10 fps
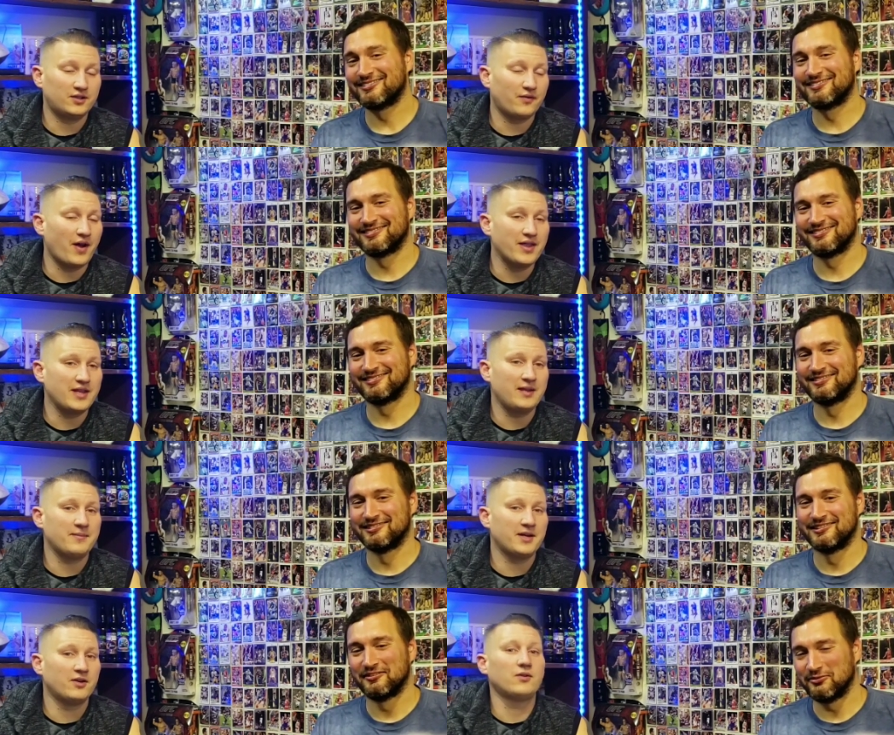Speaker 1: Find the
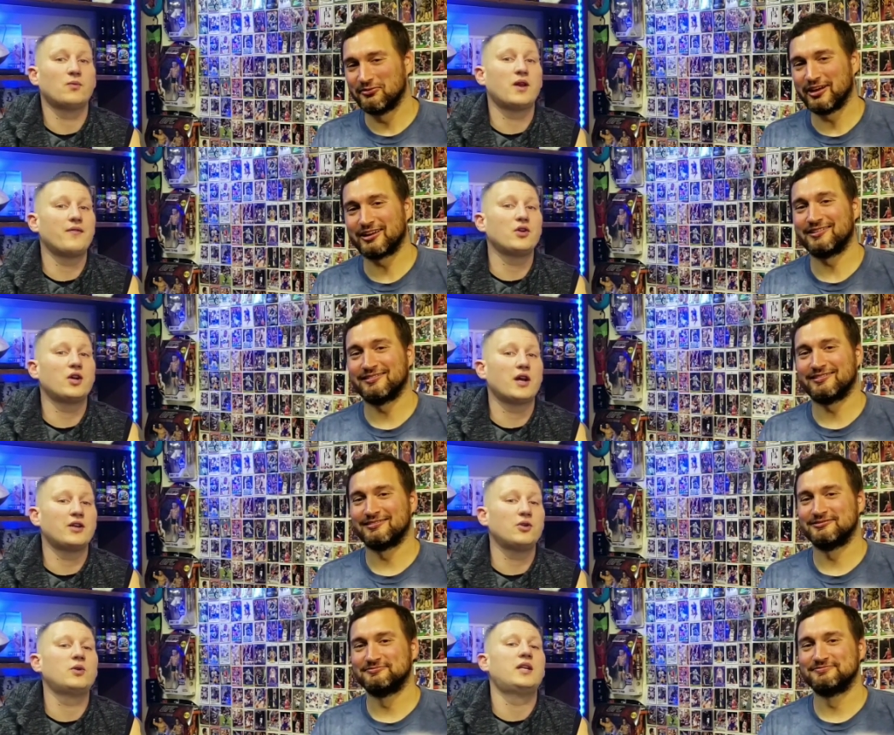email. Whatever you got to
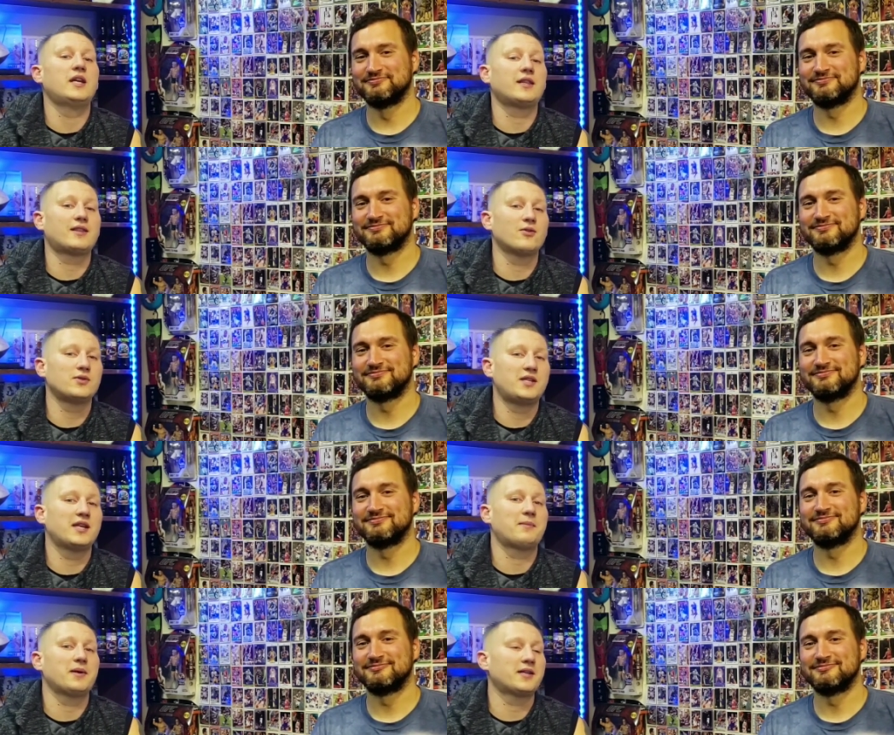do, get those
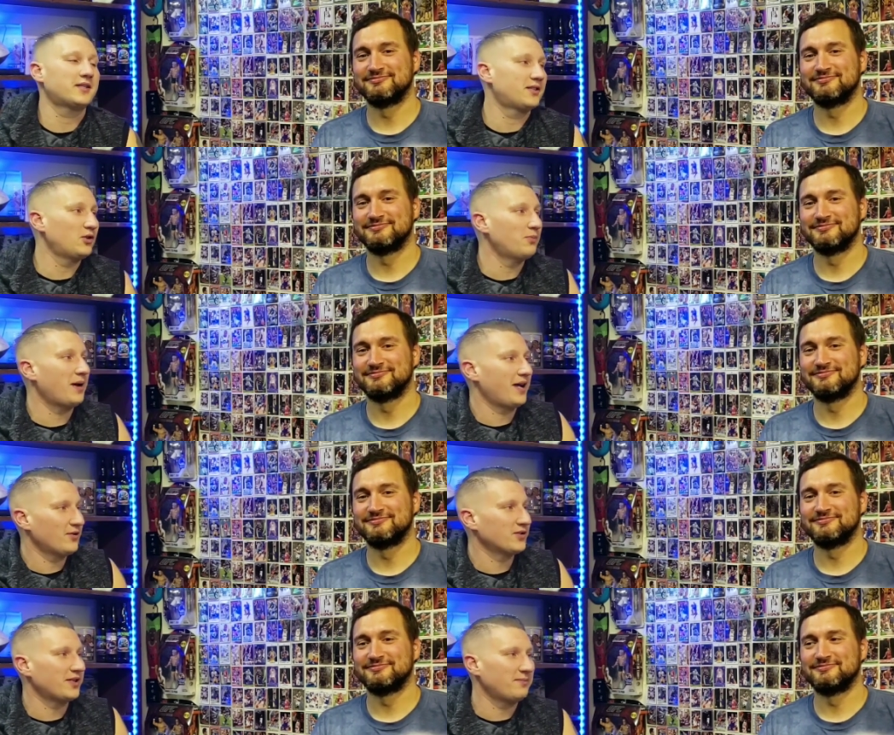dick pics to
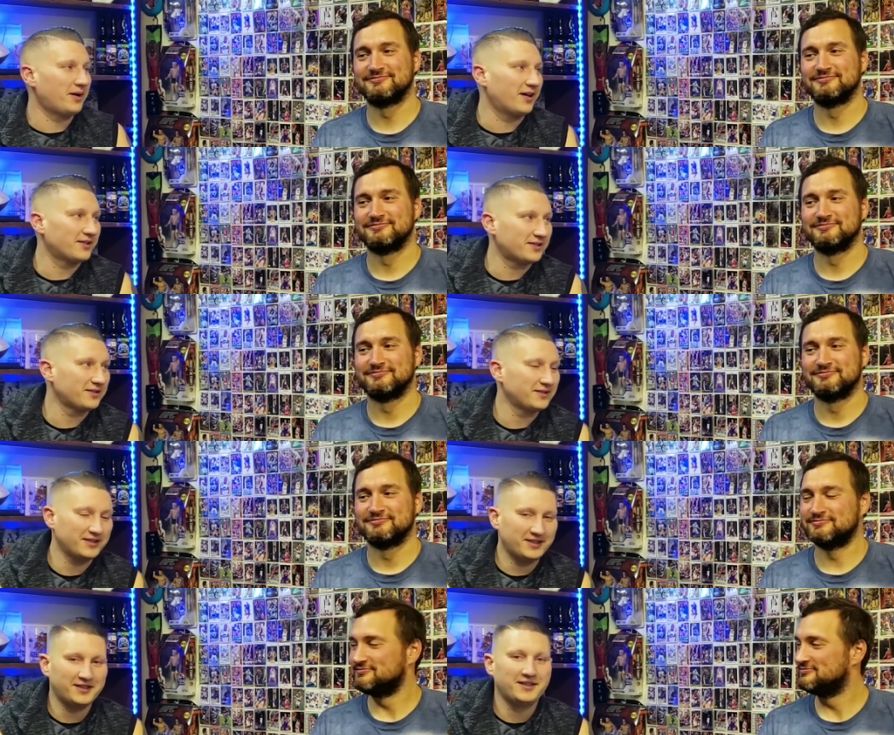Michael's inbox.
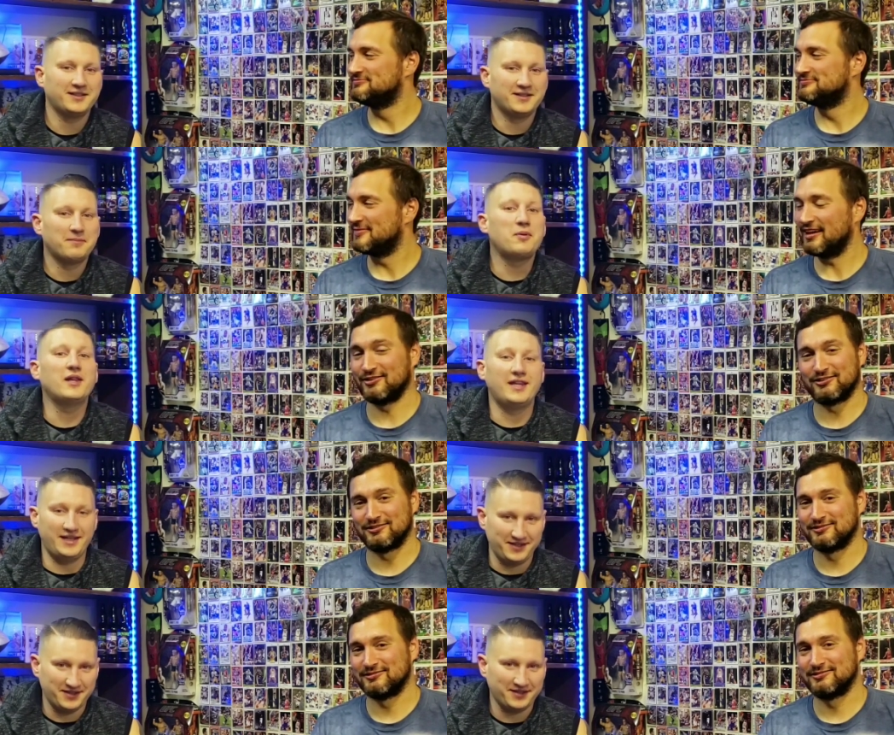Yes.
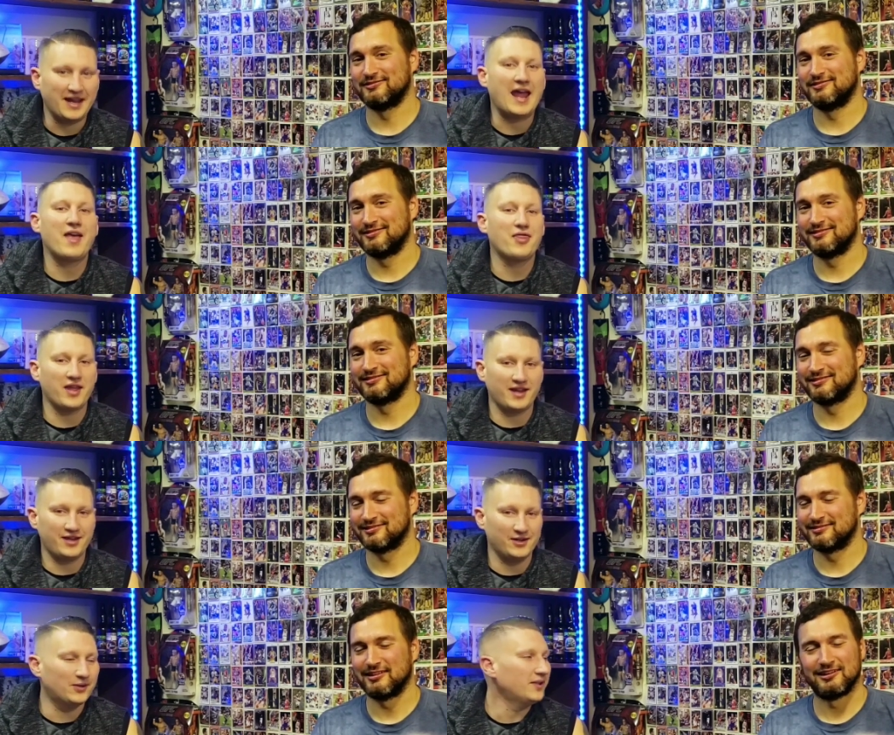Please and
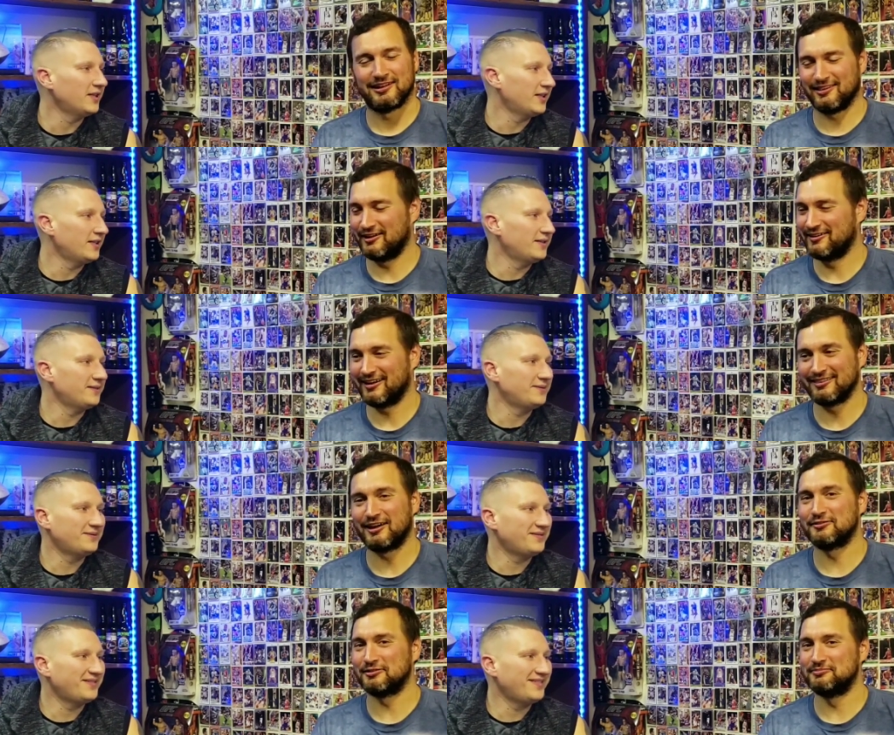thank you. I, lo- I
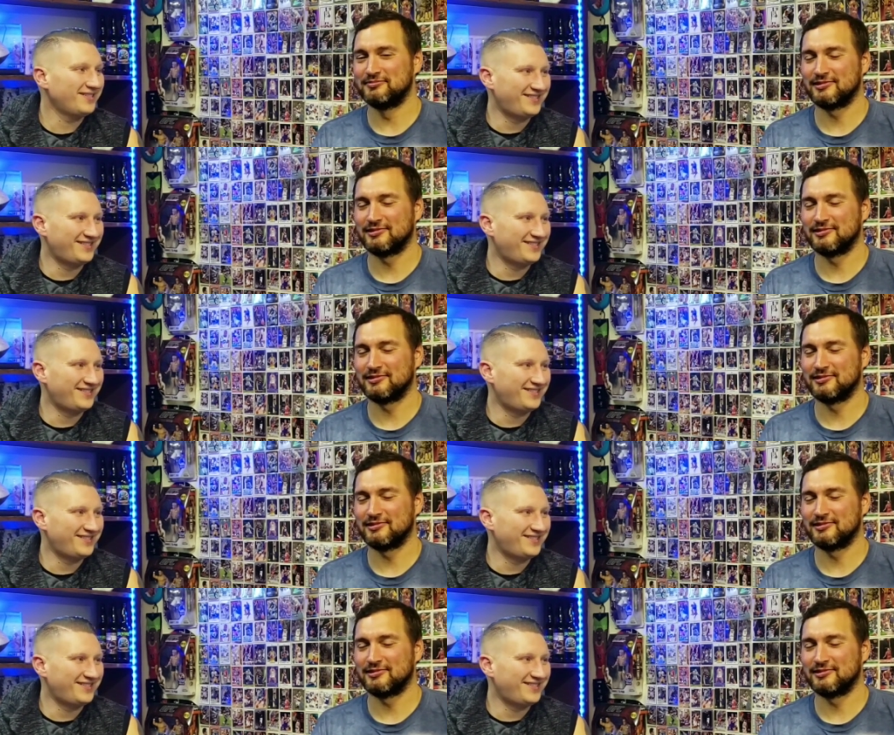love them.